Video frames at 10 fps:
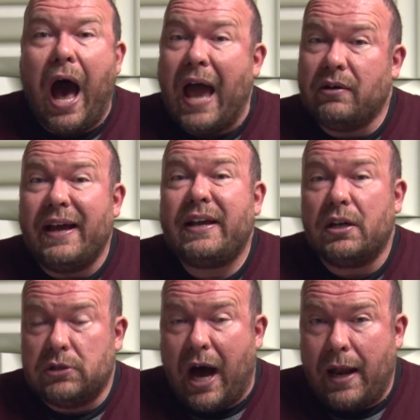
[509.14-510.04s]
I like it
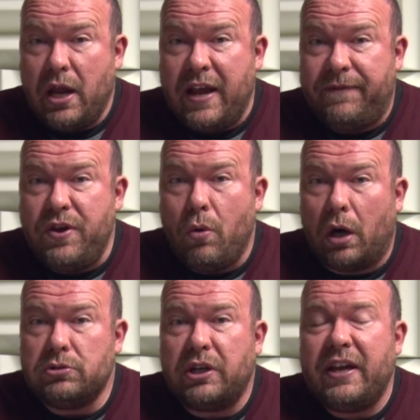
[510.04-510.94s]
a lot. If you
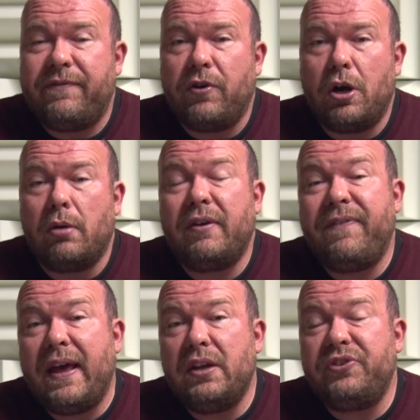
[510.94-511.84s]
are looking for an urban
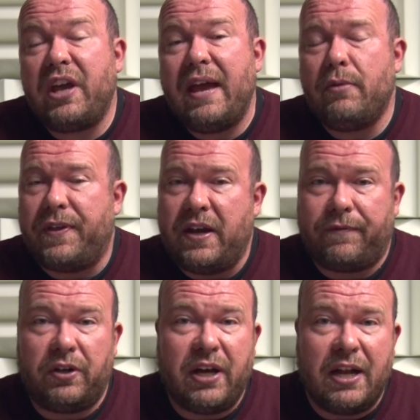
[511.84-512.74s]
fantasy game with a
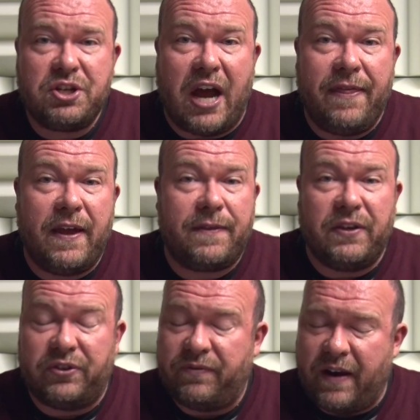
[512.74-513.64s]
different touch, I think
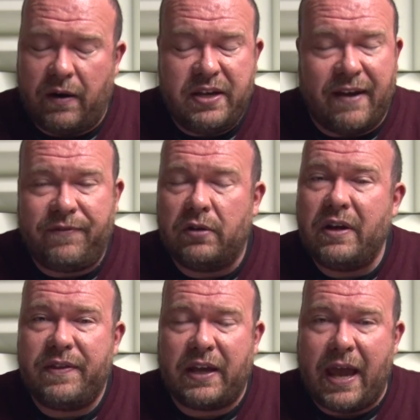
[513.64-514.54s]
this is very
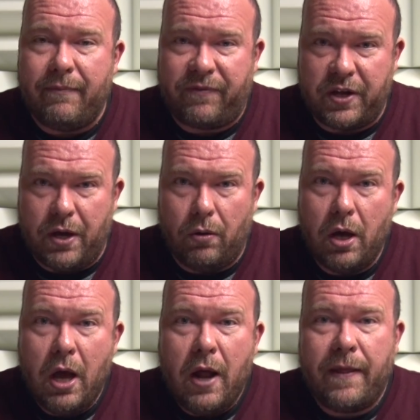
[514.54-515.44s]
definitely the game for you.
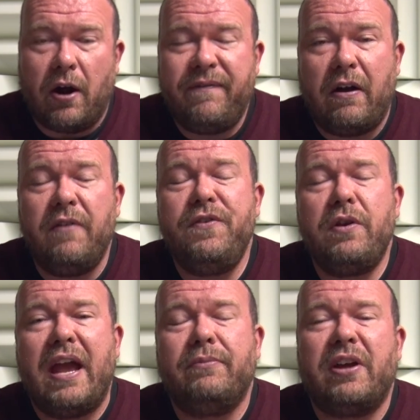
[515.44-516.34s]
There are very few
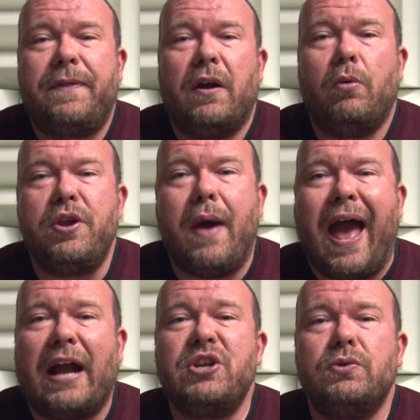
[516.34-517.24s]
games out there where you
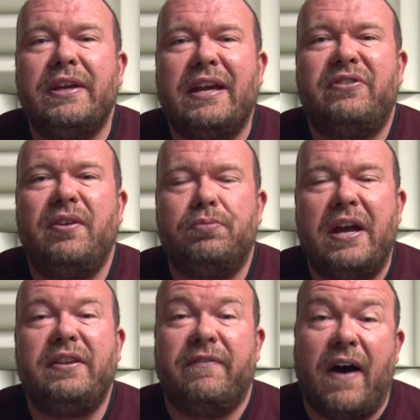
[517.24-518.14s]
actually get to
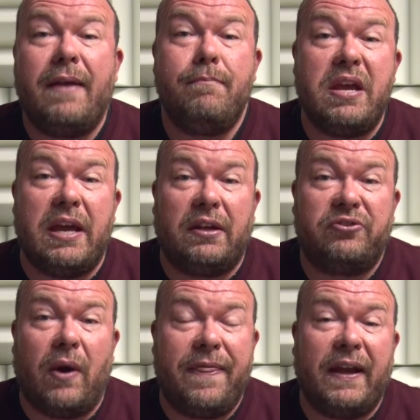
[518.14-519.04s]
play divine beings,
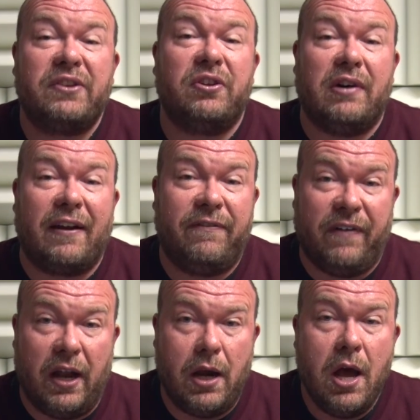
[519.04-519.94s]
so I think it's a lot of
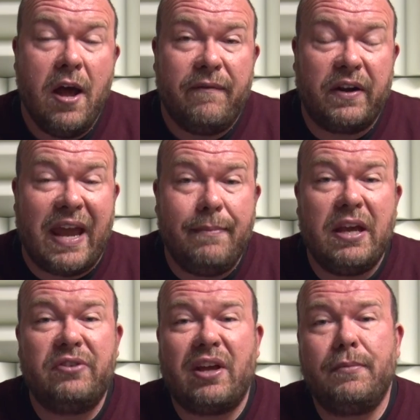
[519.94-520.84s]
fun. For Game
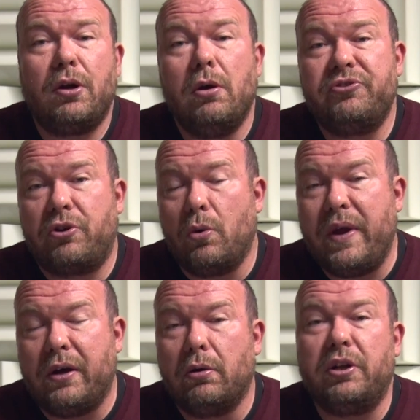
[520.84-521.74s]
Geeks, I'm your host, Kurt Wiegel.